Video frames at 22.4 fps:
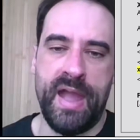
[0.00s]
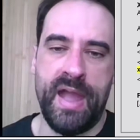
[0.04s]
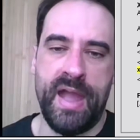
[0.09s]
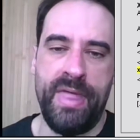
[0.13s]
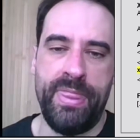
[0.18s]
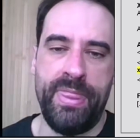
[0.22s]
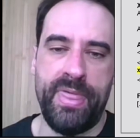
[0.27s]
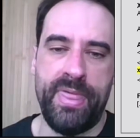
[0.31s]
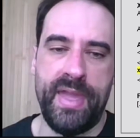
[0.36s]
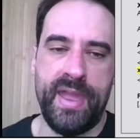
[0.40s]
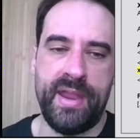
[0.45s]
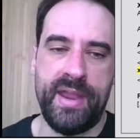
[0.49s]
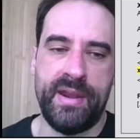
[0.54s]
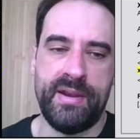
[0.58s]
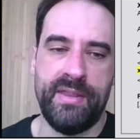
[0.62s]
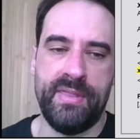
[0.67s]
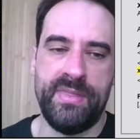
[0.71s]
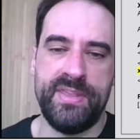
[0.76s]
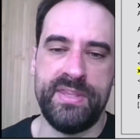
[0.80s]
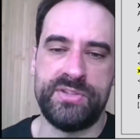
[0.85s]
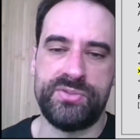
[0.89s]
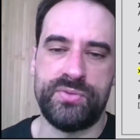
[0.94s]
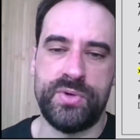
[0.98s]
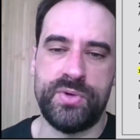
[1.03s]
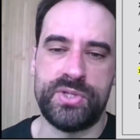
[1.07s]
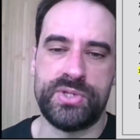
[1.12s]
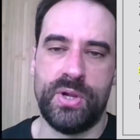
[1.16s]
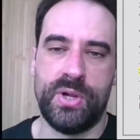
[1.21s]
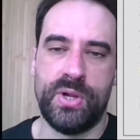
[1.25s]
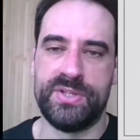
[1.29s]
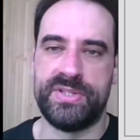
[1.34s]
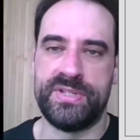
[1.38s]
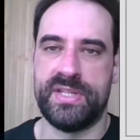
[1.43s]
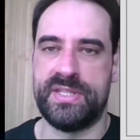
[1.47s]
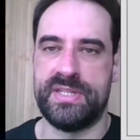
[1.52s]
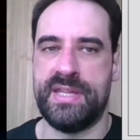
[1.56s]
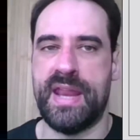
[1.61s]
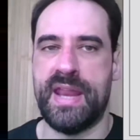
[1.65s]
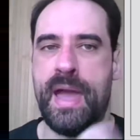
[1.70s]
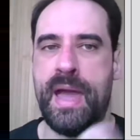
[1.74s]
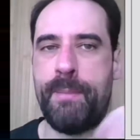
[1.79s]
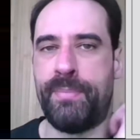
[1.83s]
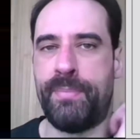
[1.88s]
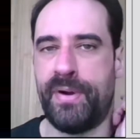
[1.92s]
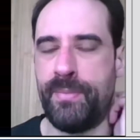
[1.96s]
And then this resulted in
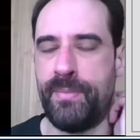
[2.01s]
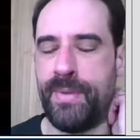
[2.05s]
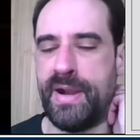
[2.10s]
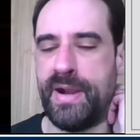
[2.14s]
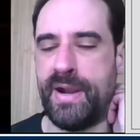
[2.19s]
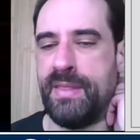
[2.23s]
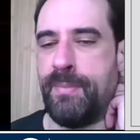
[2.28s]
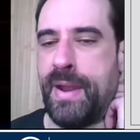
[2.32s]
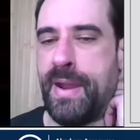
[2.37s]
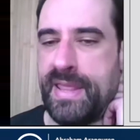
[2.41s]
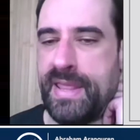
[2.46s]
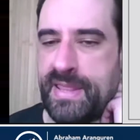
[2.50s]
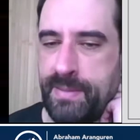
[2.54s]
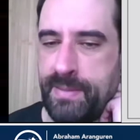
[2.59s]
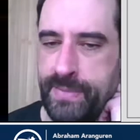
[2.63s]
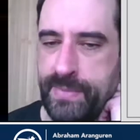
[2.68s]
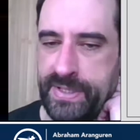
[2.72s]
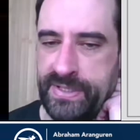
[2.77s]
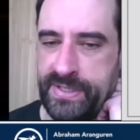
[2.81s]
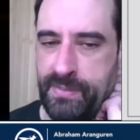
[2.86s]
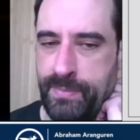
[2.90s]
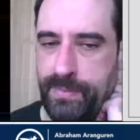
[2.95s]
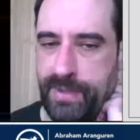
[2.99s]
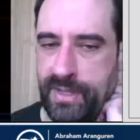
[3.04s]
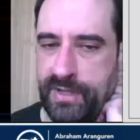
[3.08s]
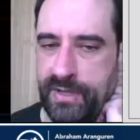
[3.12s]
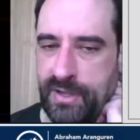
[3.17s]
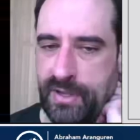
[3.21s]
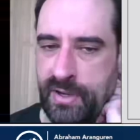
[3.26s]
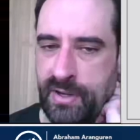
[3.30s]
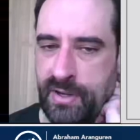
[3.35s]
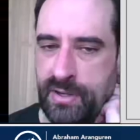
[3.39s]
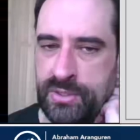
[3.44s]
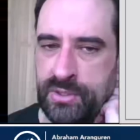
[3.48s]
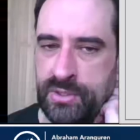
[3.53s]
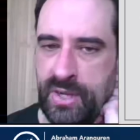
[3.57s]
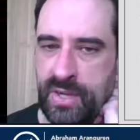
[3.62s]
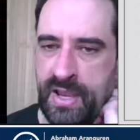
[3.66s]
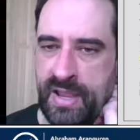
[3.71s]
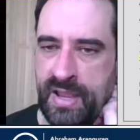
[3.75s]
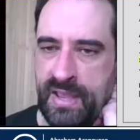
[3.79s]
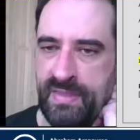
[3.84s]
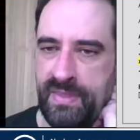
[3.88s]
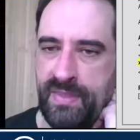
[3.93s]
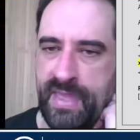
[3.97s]
a permanent man in the middle, because
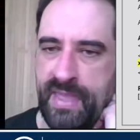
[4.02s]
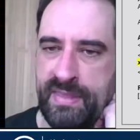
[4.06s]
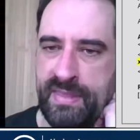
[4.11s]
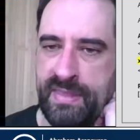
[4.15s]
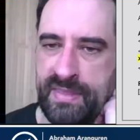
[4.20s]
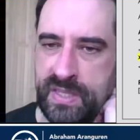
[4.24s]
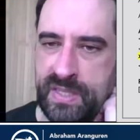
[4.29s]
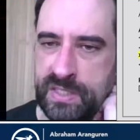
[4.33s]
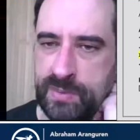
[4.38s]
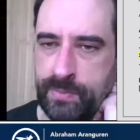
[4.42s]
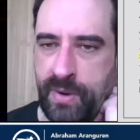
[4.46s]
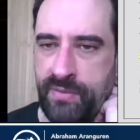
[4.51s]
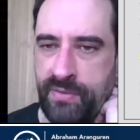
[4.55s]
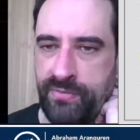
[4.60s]
in this